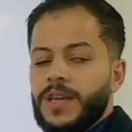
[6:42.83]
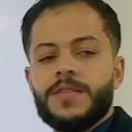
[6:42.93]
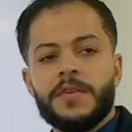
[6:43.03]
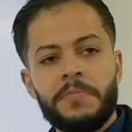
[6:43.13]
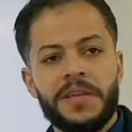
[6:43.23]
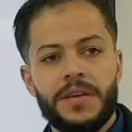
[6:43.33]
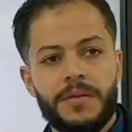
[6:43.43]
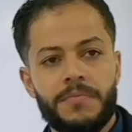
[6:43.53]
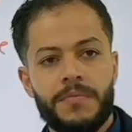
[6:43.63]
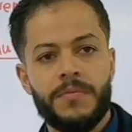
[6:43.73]
is the
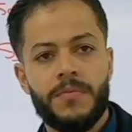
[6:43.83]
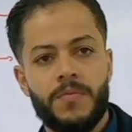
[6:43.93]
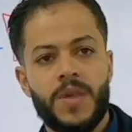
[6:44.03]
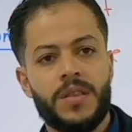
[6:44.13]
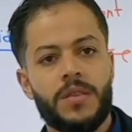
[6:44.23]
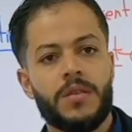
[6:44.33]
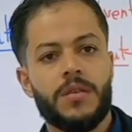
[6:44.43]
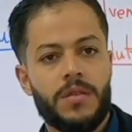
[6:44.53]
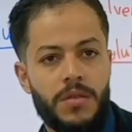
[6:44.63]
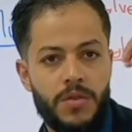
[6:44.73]
medium that
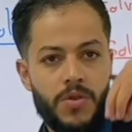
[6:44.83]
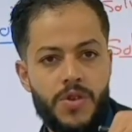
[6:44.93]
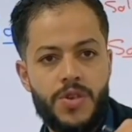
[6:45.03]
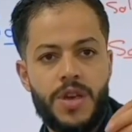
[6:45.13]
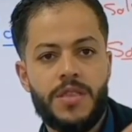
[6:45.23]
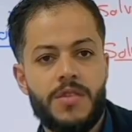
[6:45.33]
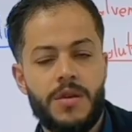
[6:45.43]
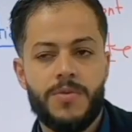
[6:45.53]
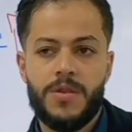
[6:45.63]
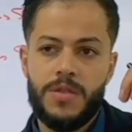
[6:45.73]
dissociate the
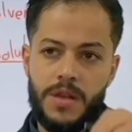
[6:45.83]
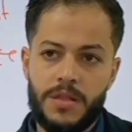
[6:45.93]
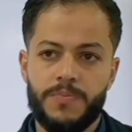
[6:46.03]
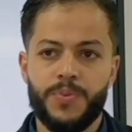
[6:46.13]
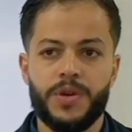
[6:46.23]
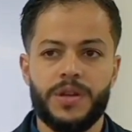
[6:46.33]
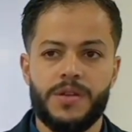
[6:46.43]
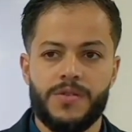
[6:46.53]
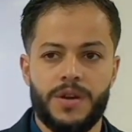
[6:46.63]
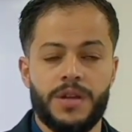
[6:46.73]
substance that put it
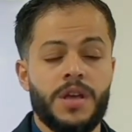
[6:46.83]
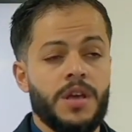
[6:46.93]
inside.